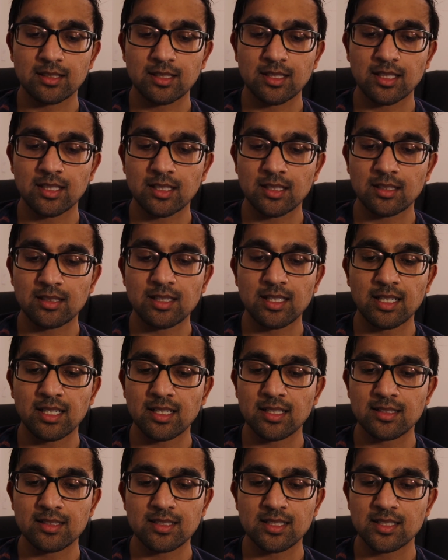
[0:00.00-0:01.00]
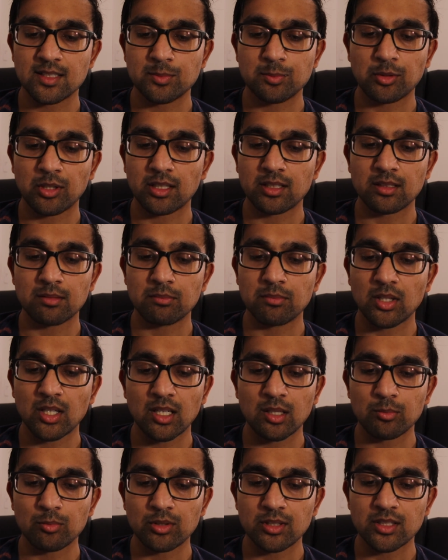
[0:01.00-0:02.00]
kid that hits his pregnant
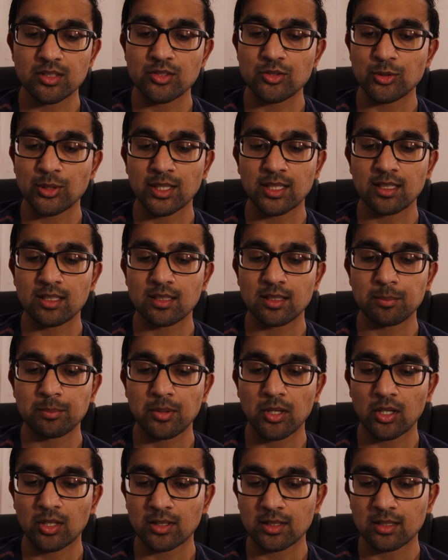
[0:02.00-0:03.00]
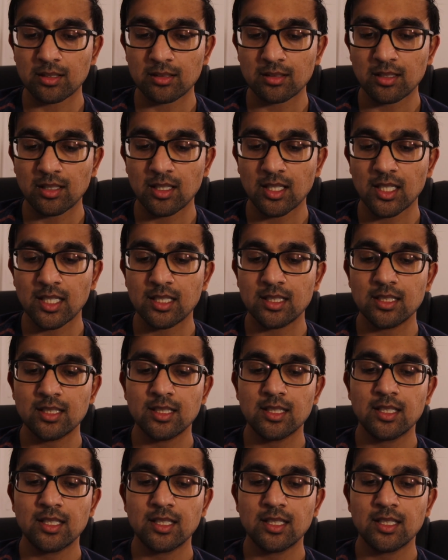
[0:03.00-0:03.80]
mom with a drink in the parking lot.